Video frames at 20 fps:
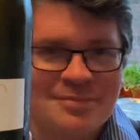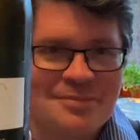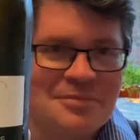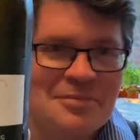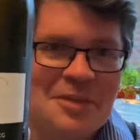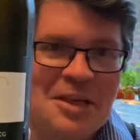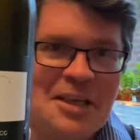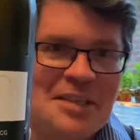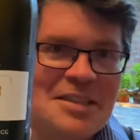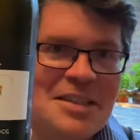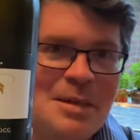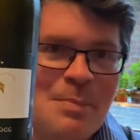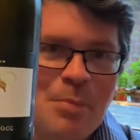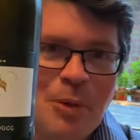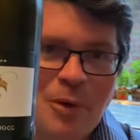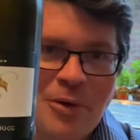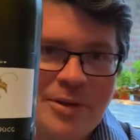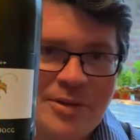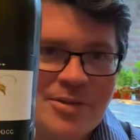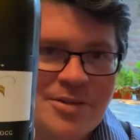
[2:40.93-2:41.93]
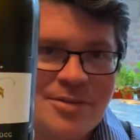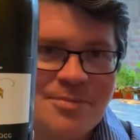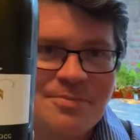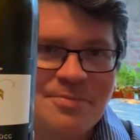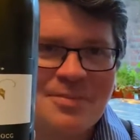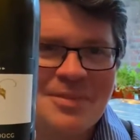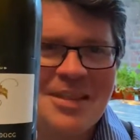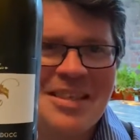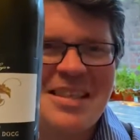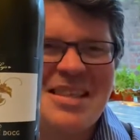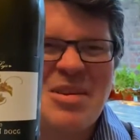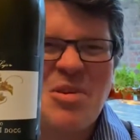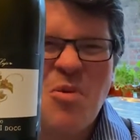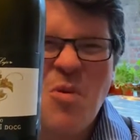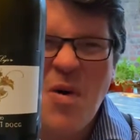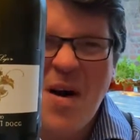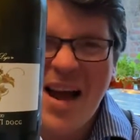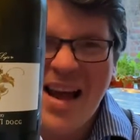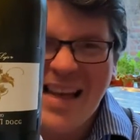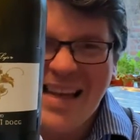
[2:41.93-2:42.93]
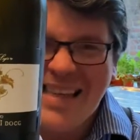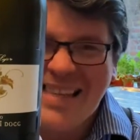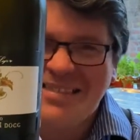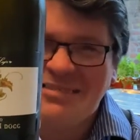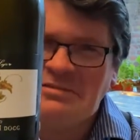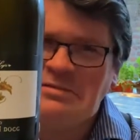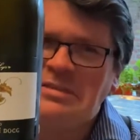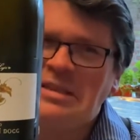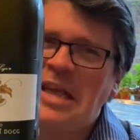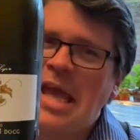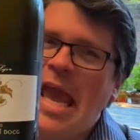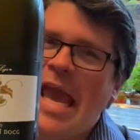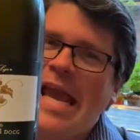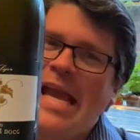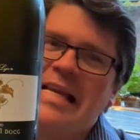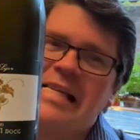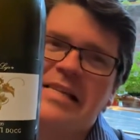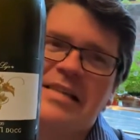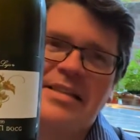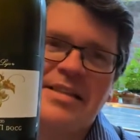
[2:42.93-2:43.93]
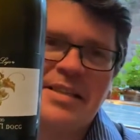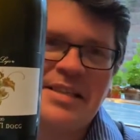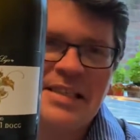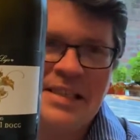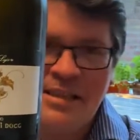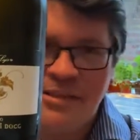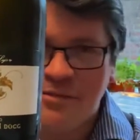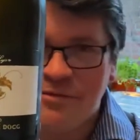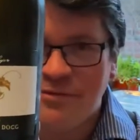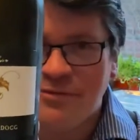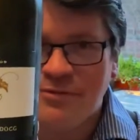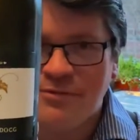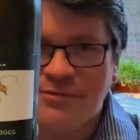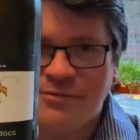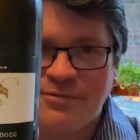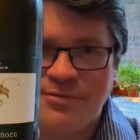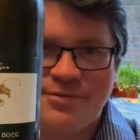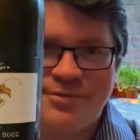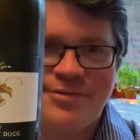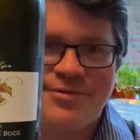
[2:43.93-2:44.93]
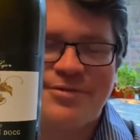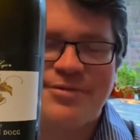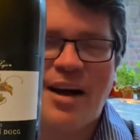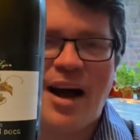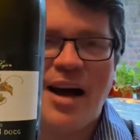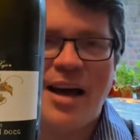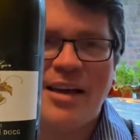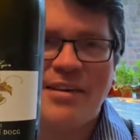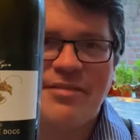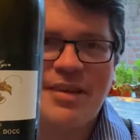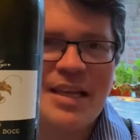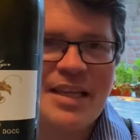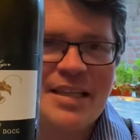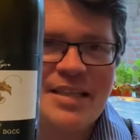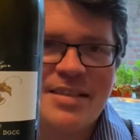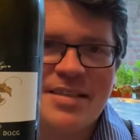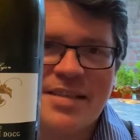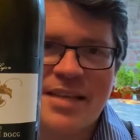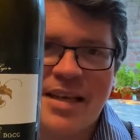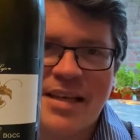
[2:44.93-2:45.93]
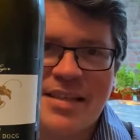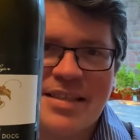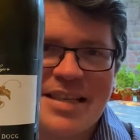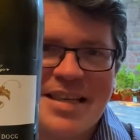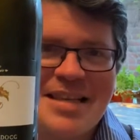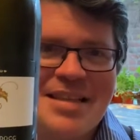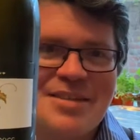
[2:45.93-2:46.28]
90 points. There's a wine 85, 86.